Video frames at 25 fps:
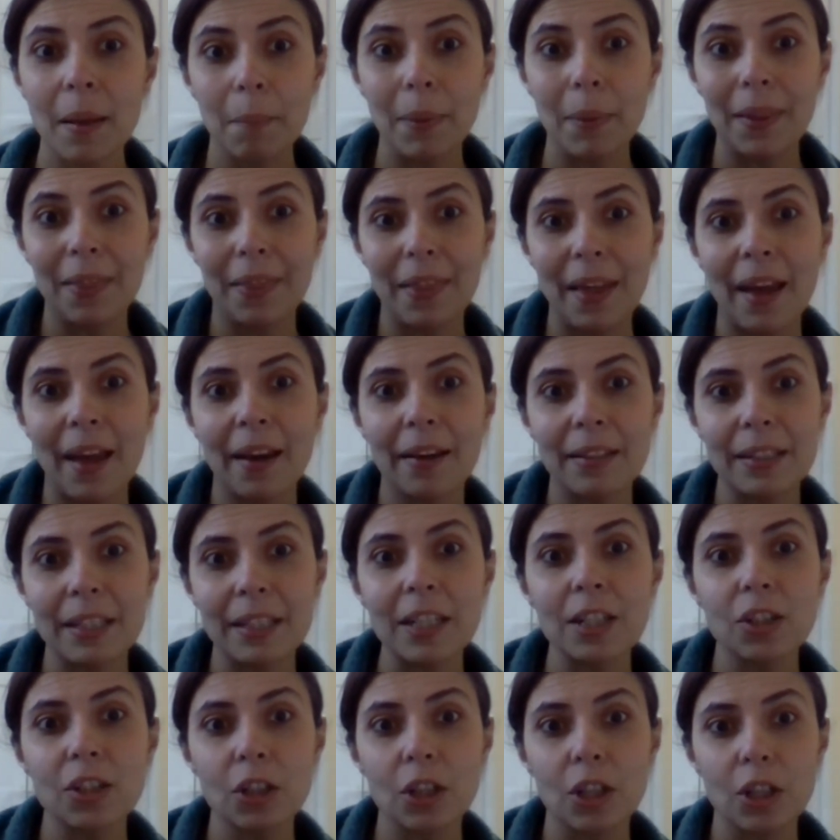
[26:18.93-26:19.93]
but their
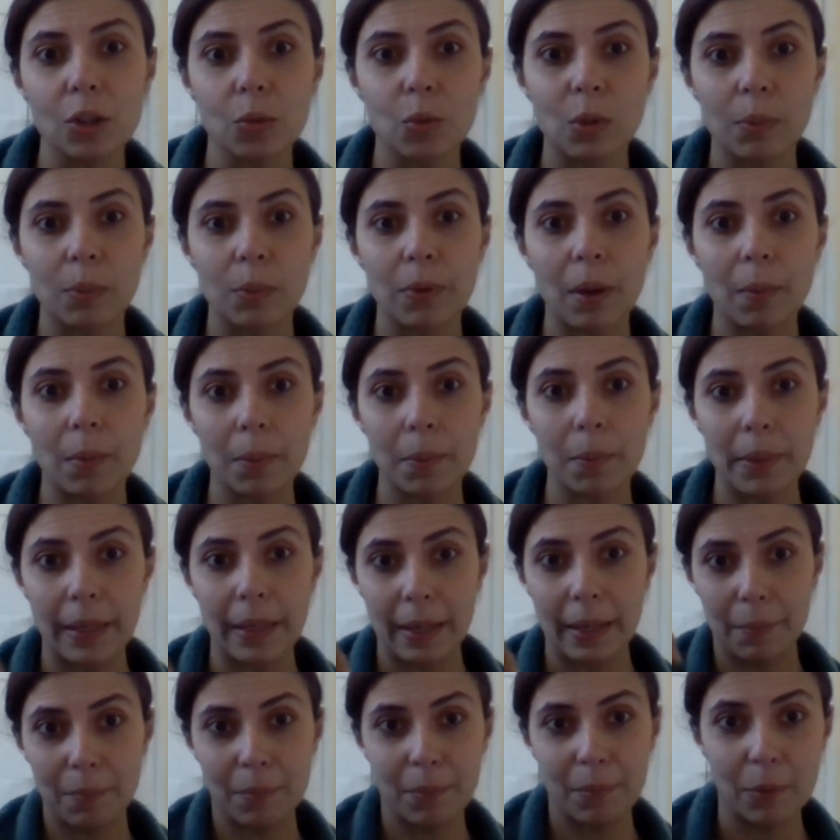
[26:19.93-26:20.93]
teachers will
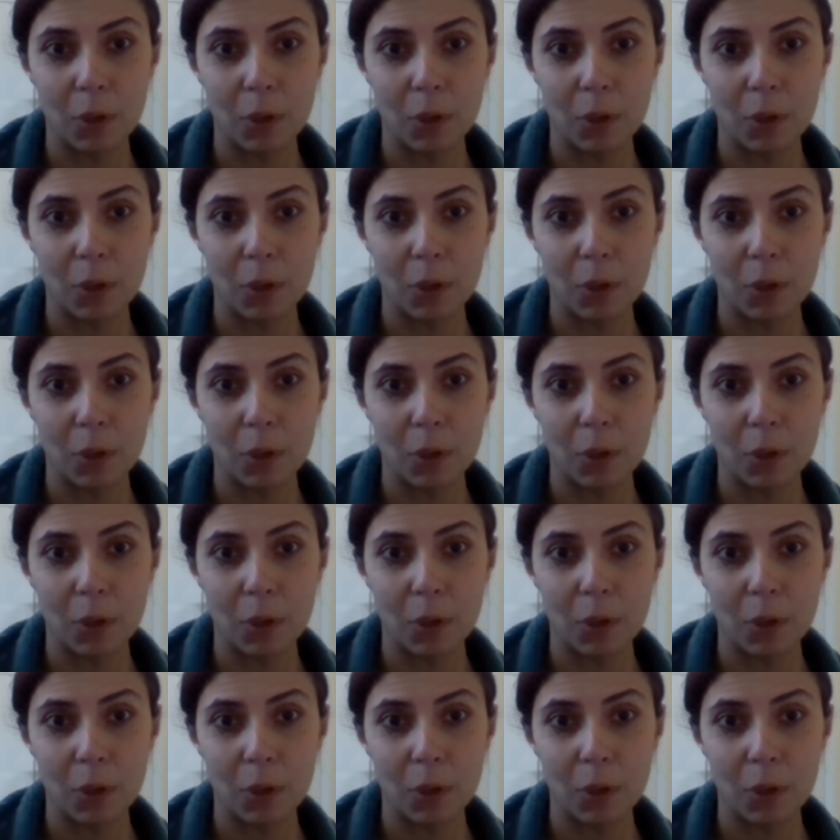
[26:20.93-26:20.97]
probably,